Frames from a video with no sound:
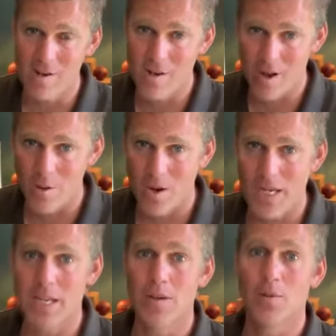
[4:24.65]
No
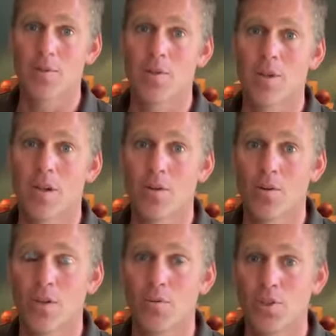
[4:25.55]
idea what was going
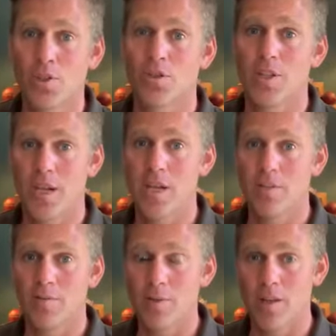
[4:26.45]
on. It was just a
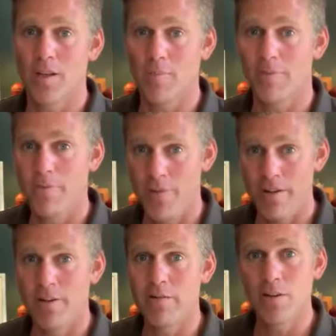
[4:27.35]
case of looking at
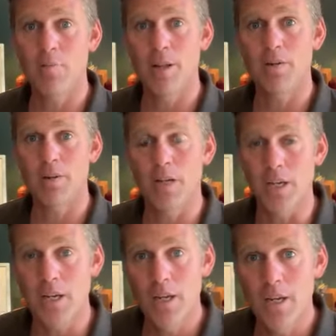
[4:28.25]
very rudimentary